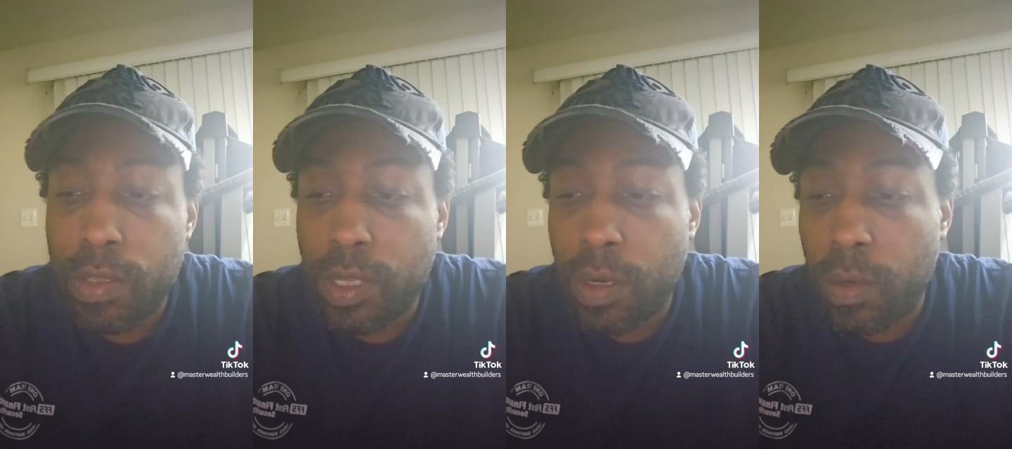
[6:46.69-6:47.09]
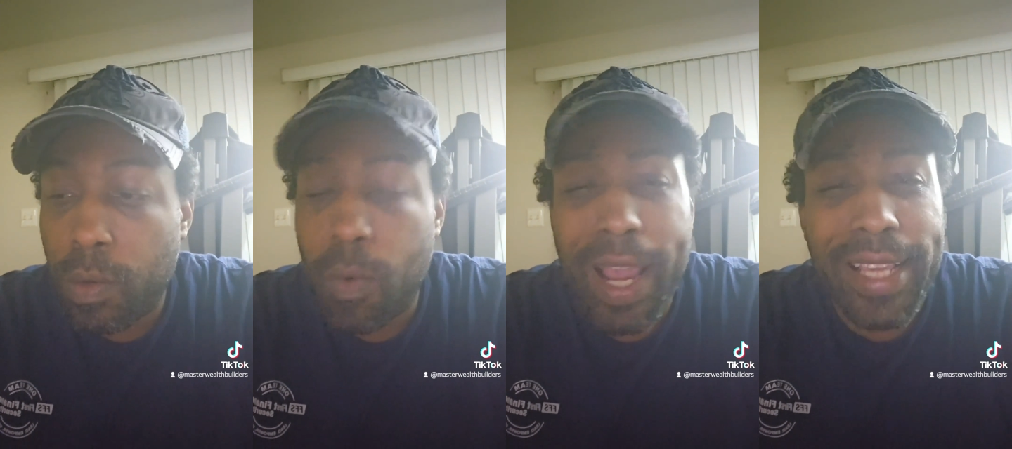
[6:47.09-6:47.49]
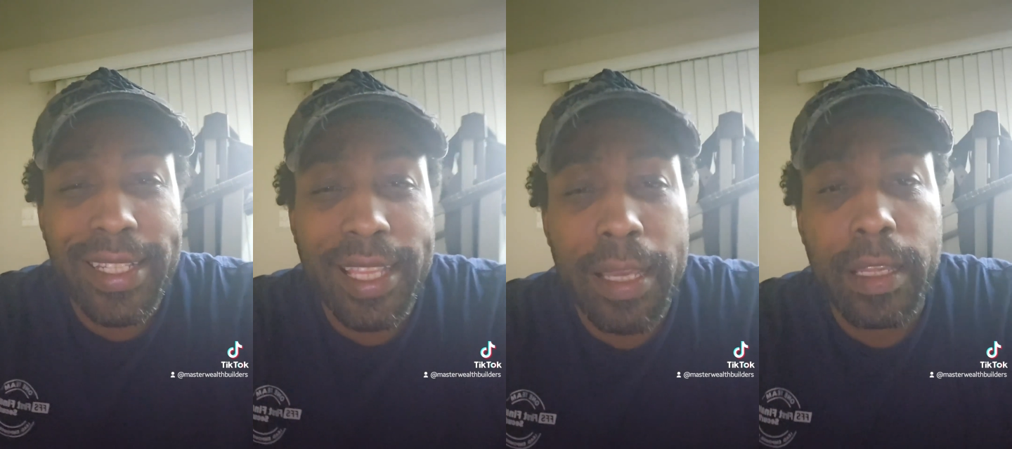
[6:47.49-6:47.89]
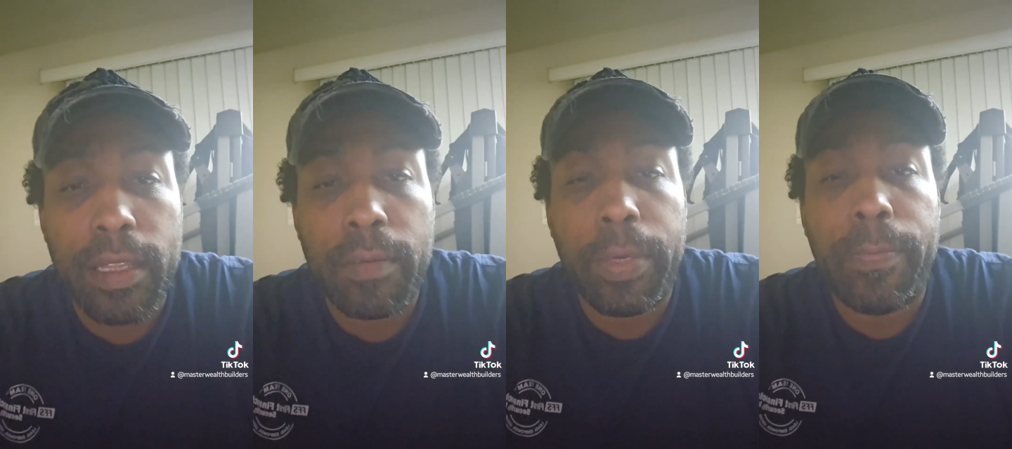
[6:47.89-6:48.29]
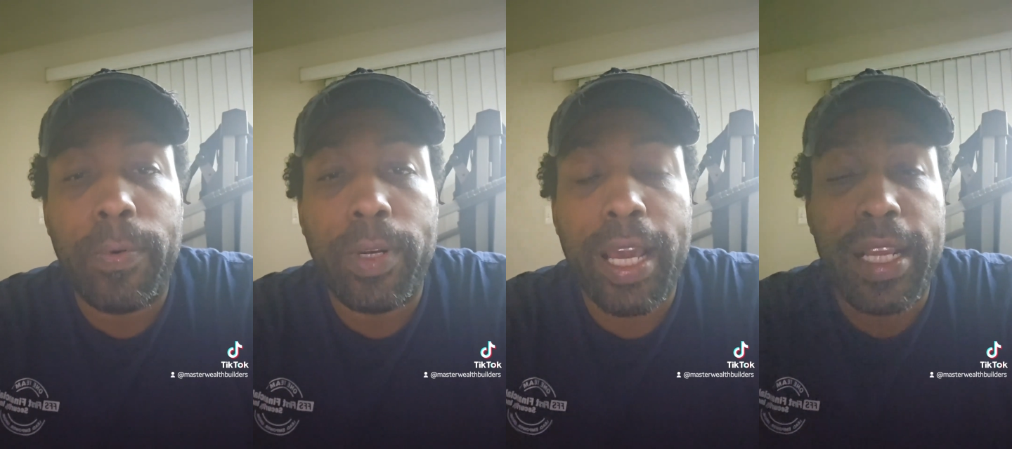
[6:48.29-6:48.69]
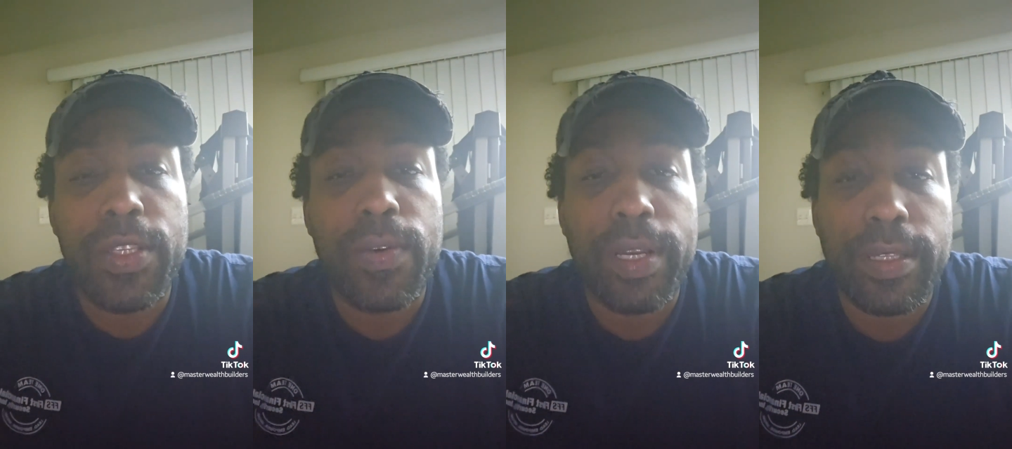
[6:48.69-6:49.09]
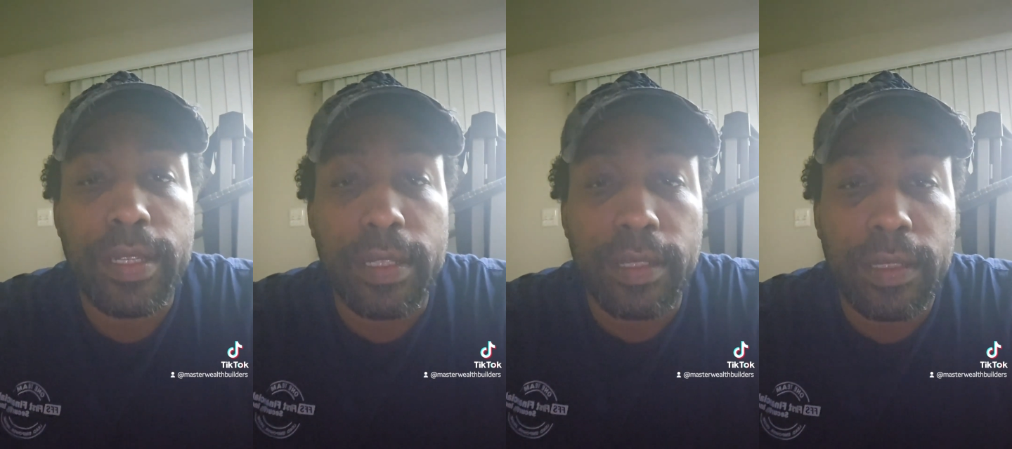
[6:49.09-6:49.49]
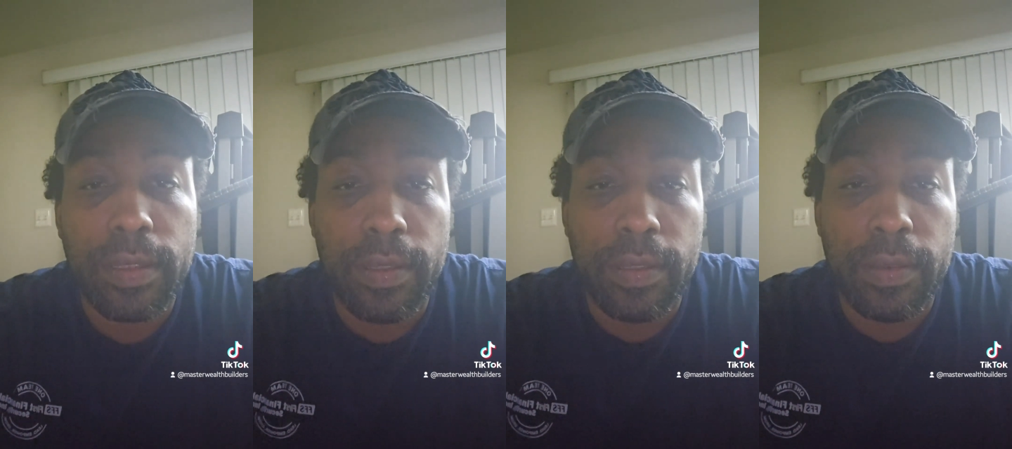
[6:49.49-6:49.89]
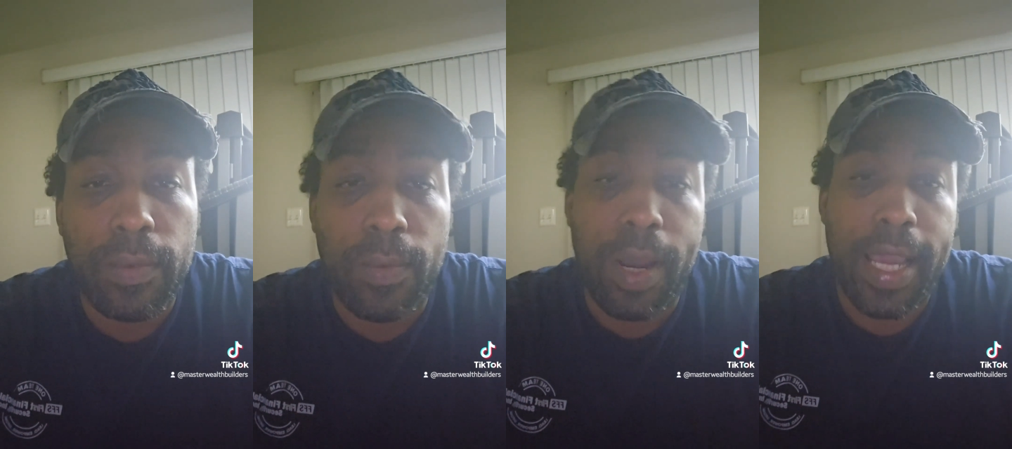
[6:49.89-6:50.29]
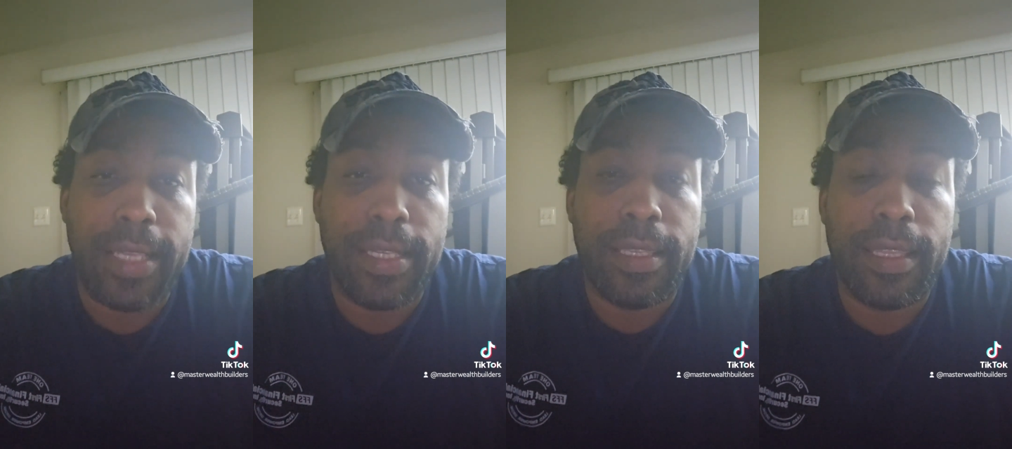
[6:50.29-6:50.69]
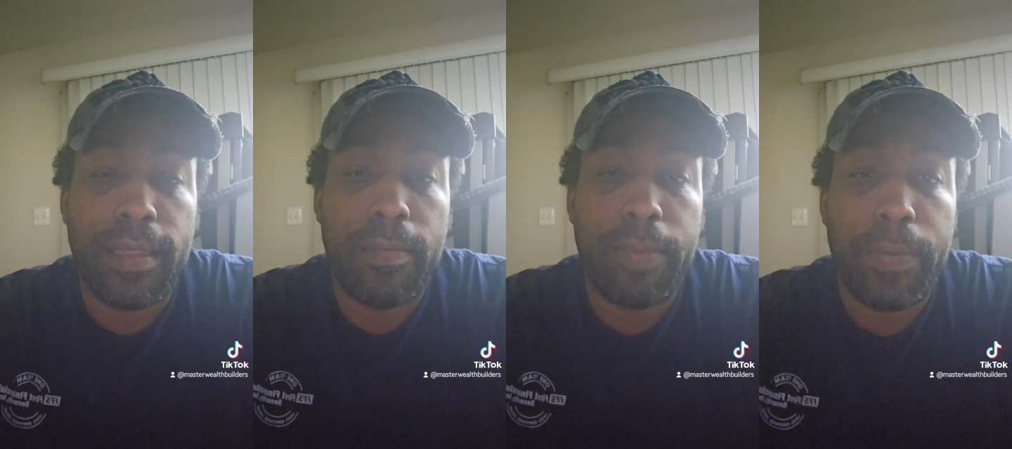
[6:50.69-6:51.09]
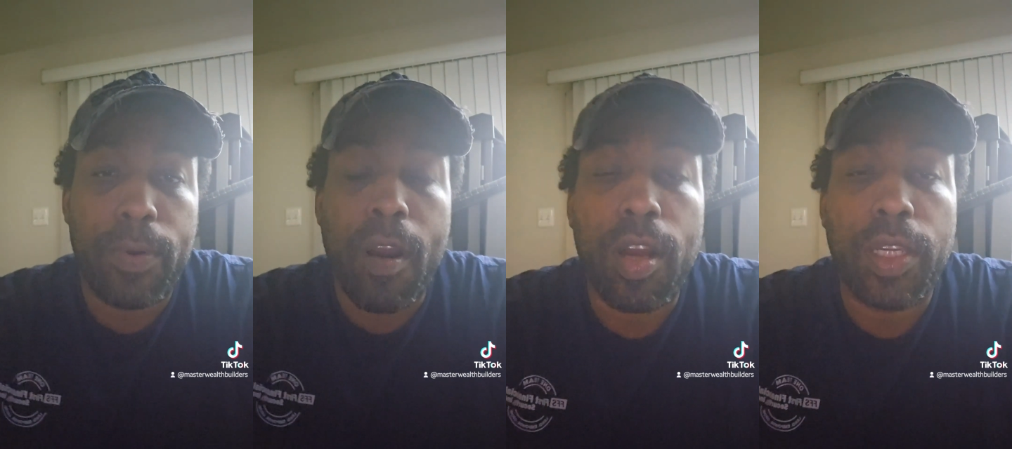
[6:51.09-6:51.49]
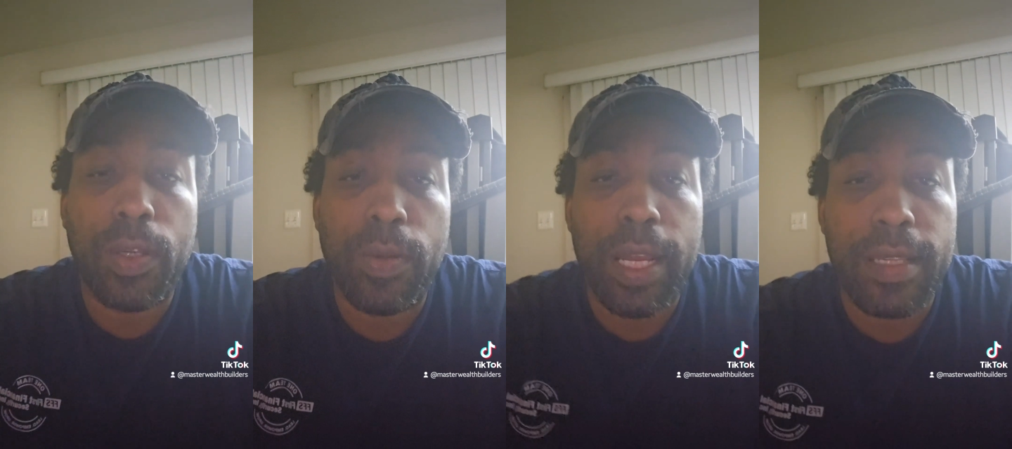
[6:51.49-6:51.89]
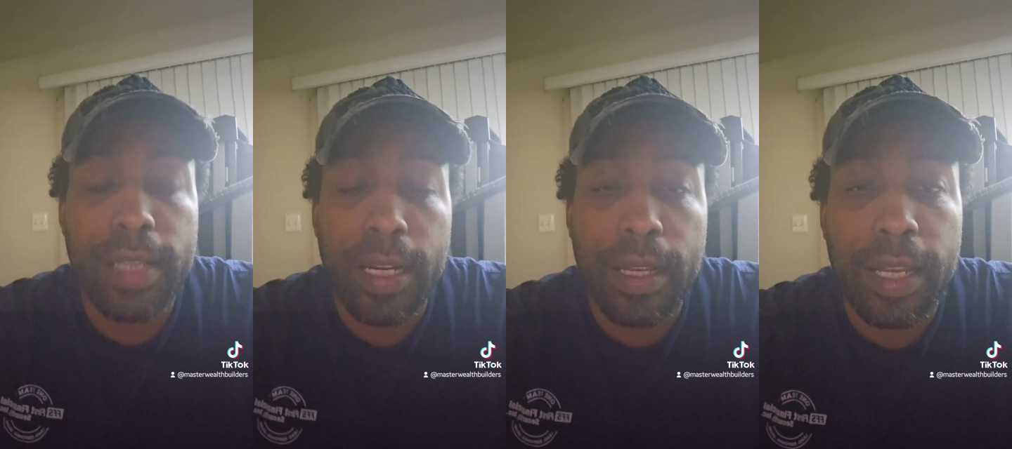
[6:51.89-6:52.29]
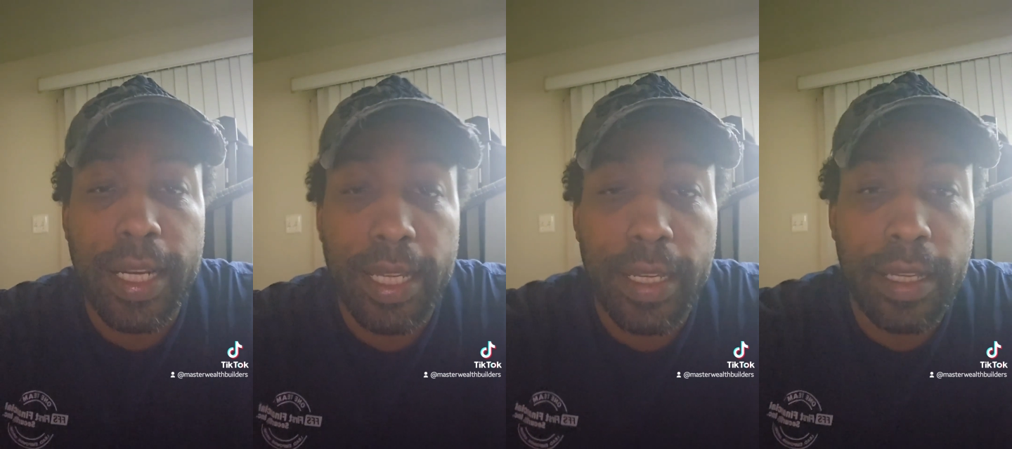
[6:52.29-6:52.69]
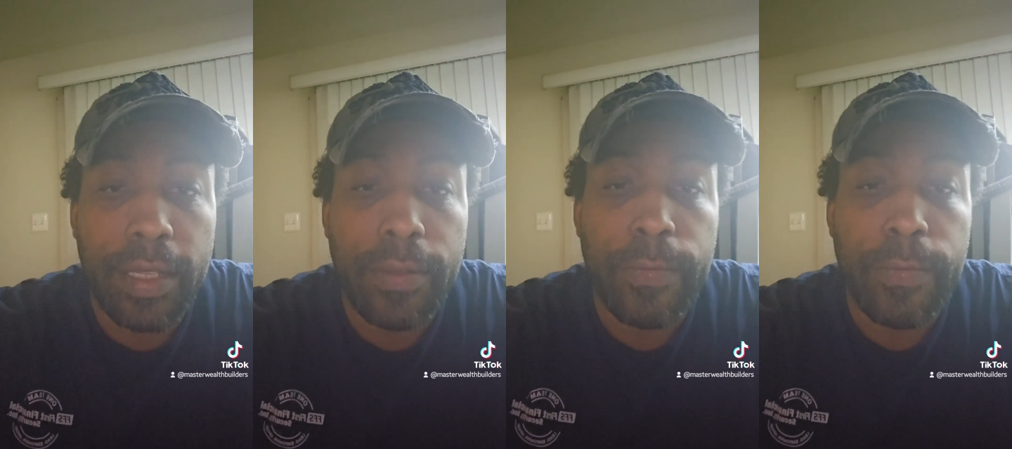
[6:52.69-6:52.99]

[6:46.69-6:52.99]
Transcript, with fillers: So why is it that people are not interested? Why is it that people argue that it's not a good idea?